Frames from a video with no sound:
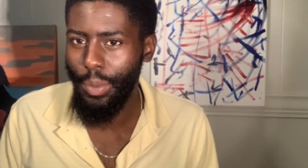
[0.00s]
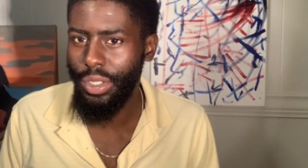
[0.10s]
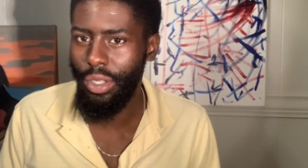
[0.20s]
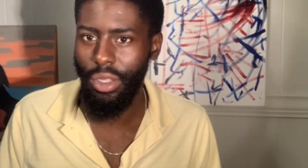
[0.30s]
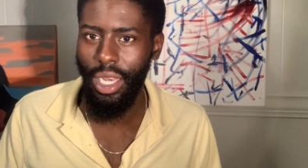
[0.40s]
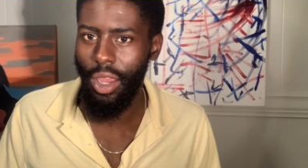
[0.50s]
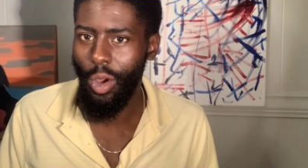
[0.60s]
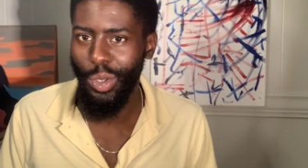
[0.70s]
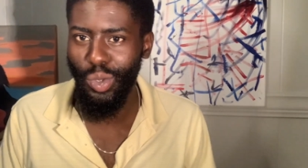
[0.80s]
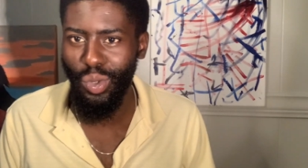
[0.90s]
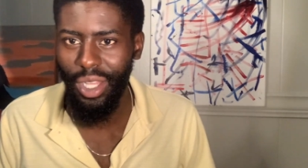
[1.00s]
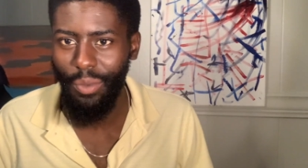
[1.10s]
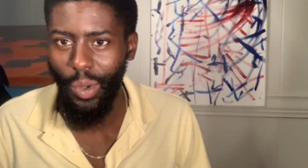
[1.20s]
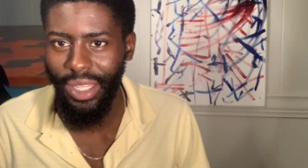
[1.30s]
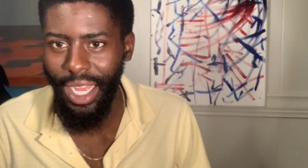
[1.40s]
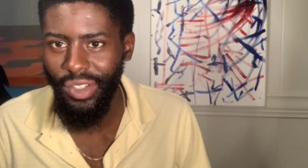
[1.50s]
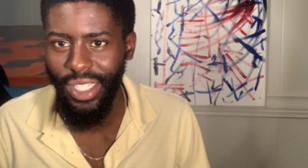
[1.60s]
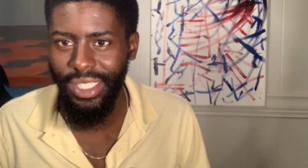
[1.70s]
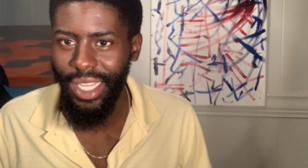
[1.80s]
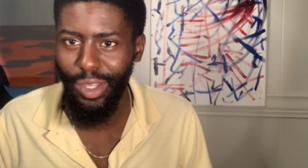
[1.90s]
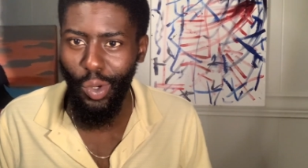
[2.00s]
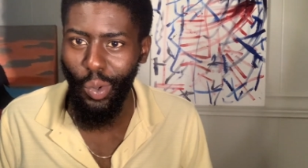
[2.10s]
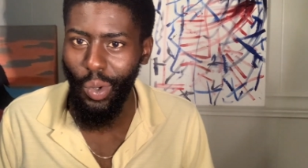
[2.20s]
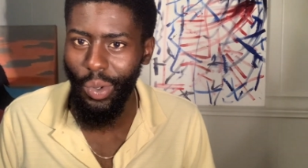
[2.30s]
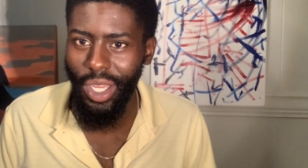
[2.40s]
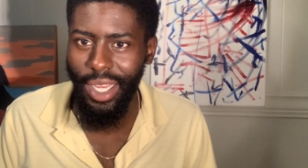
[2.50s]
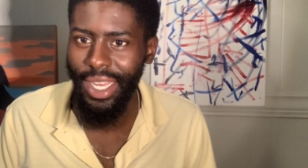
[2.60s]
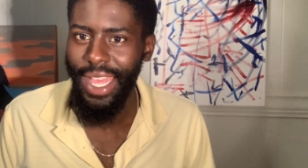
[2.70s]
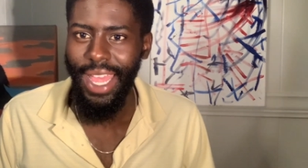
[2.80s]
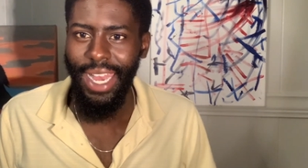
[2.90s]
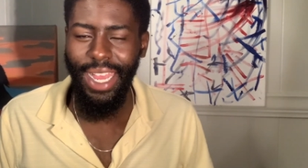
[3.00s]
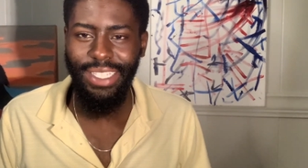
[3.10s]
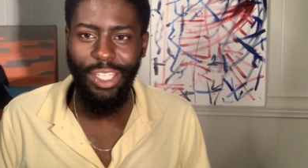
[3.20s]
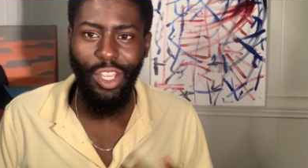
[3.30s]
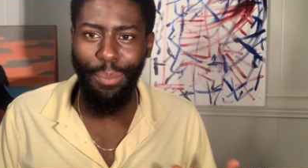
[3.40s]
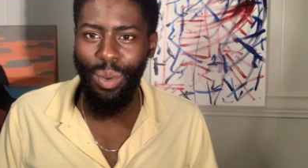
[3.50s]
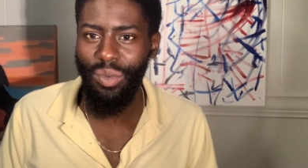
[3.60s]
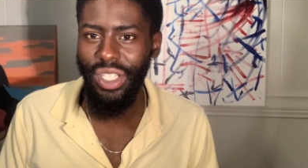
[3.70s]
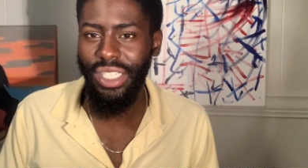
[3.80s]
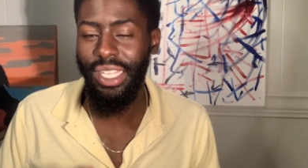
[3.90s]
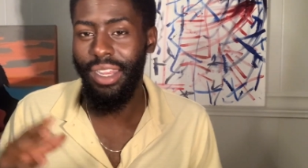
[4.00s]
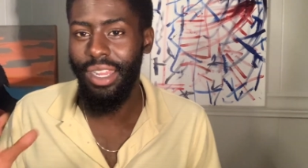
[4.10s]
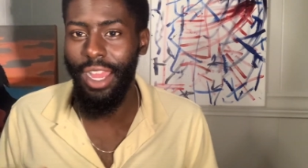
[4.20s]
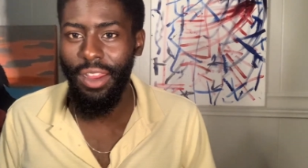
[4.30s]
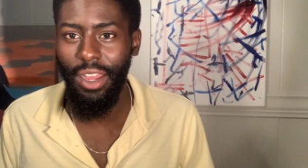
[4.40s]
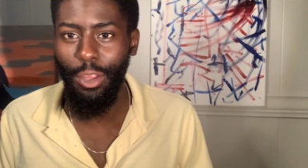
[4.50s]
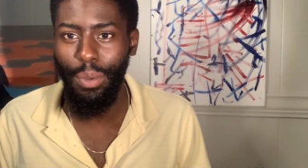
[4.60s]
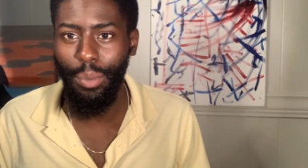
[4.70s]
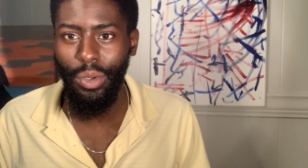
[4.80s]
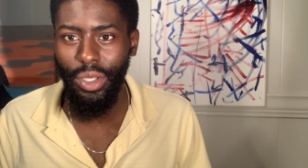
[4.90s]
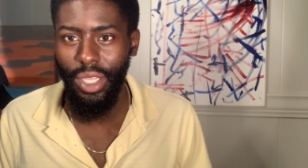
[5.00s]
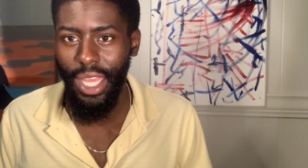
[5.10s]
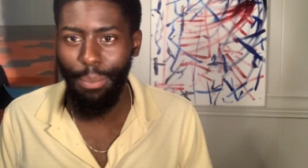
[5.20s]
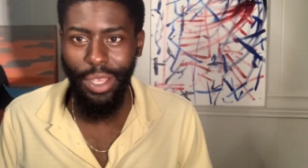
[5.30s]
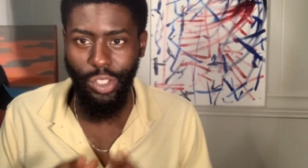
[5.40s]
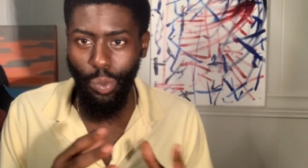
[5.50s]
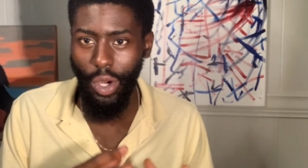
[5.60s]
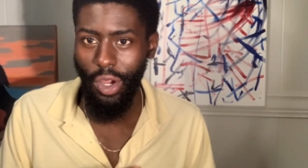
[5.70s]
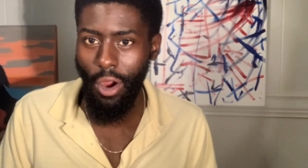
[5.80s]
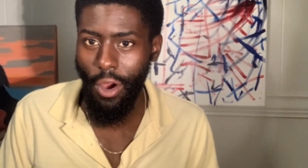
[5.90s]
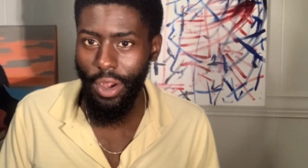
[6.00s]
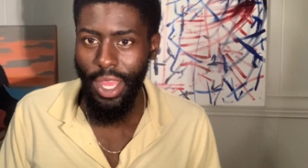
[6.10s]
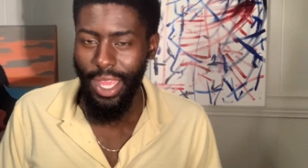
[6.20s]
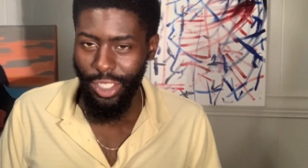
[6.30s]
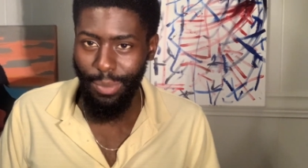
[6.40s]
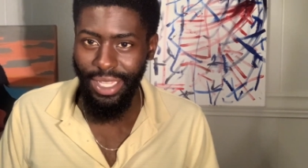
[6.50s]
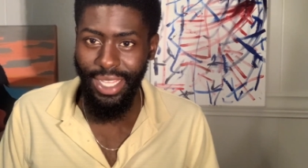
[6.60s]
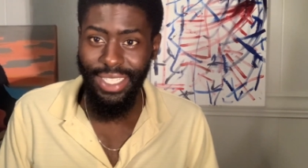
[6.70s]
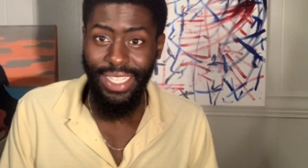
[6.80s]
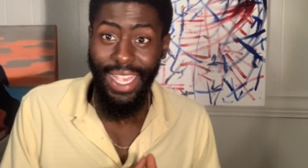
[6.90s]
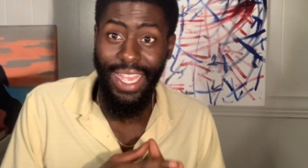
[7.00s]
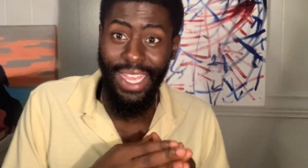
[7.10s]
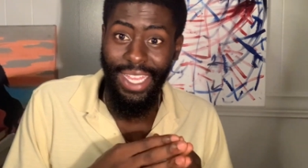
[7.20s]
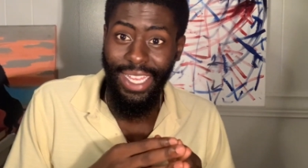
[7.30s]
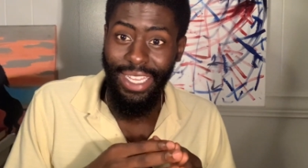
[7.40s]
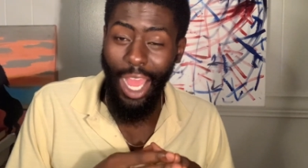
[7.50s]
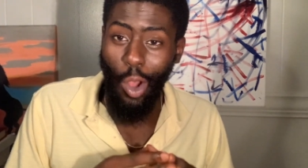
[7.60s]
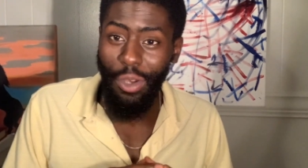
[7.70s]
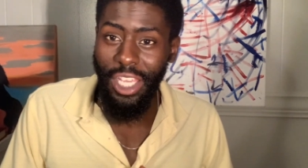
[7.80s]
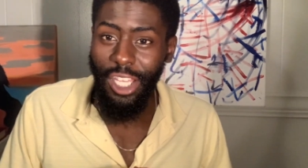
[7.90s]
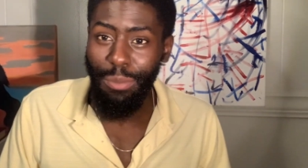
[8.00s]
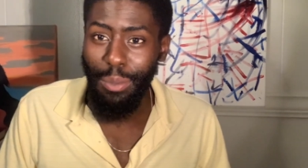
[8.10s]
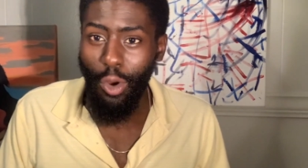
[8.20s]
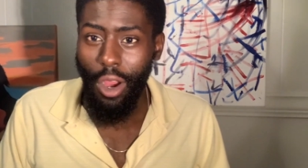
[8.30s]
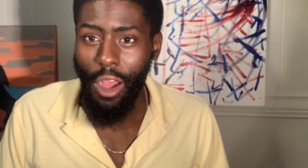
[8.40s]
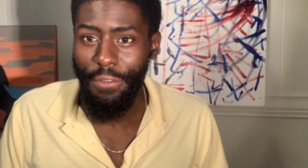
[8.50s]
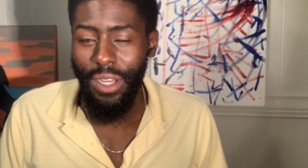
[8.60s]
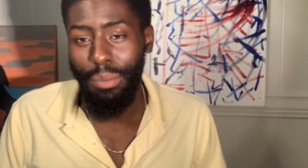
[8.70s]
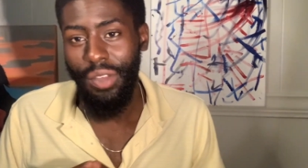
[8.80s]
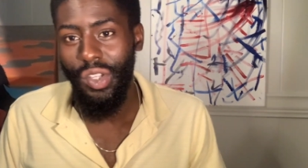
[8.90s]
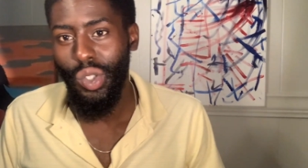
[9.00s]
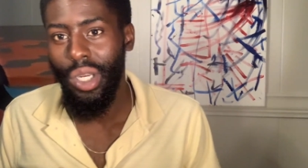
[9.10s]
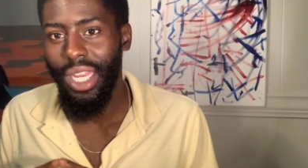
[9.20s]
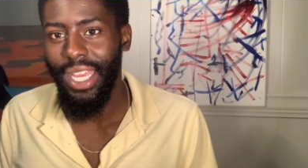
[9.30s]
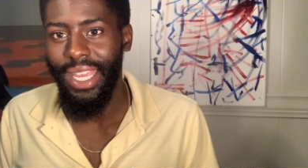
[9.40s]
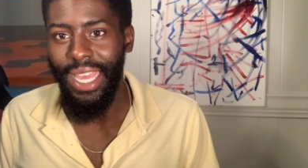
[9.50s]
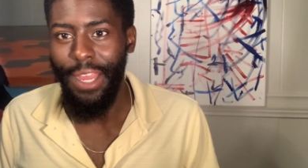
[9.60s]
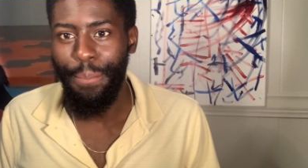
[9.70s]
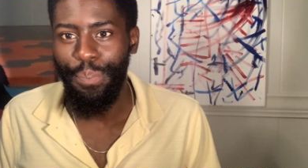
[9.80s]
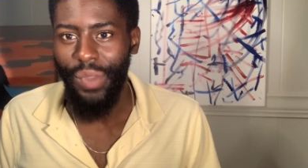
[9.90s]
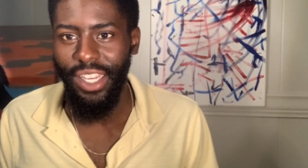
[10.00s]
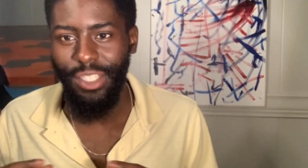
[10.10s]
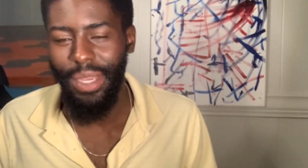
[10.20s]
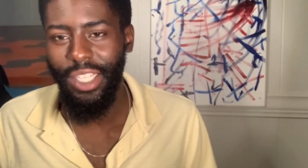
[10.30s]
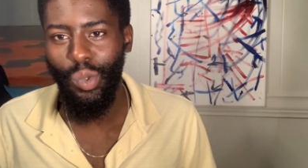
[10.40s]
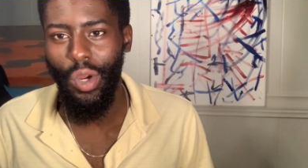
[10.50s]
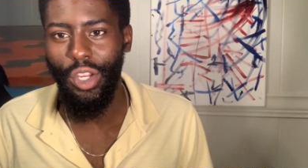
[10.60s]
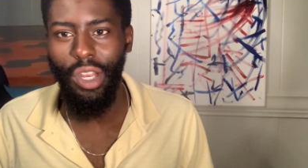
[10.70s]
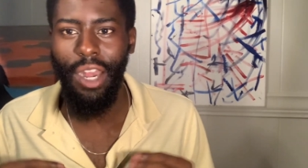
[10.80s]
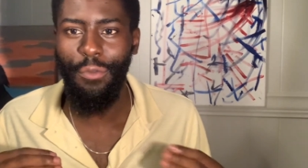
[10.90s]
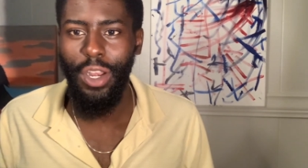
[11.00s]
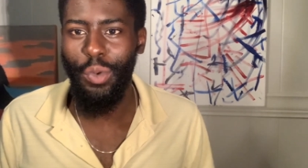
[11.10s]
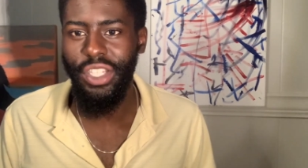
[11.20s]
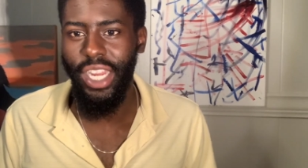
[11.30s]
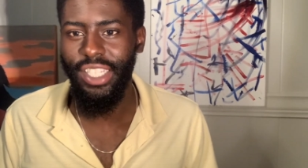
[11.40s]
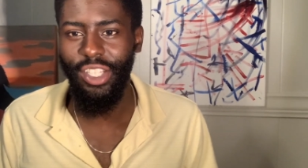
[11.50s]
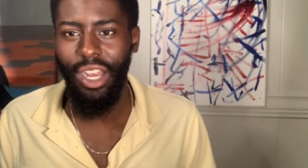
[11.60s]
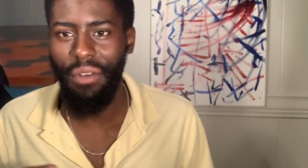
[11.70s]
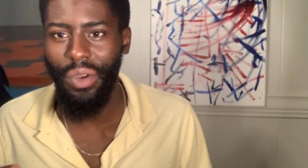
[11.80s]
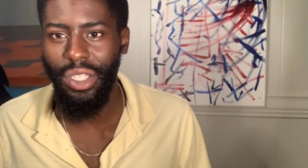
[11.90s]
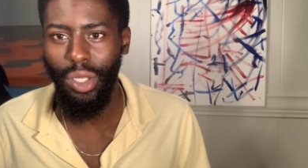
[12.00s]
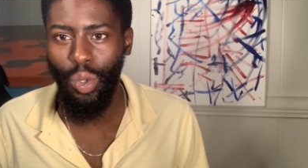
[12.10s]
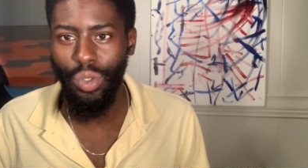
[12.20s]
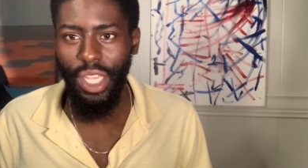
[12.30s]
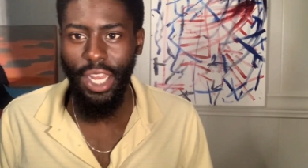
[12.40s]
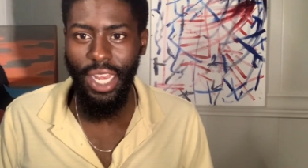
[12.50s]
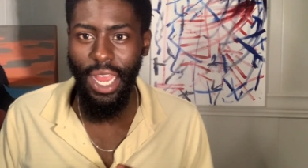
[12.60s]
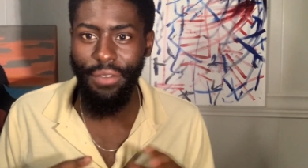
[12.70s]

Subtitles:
see you. They're like, this dude's level 1,000 because he got the old gold gun. And like I said, you get privileges that not other people get because you're working hard. So my thing is, not only can you be more confident, but if you treat it like a game and just make it to where you're not afraid of rejection, you're not afraid to lose, and then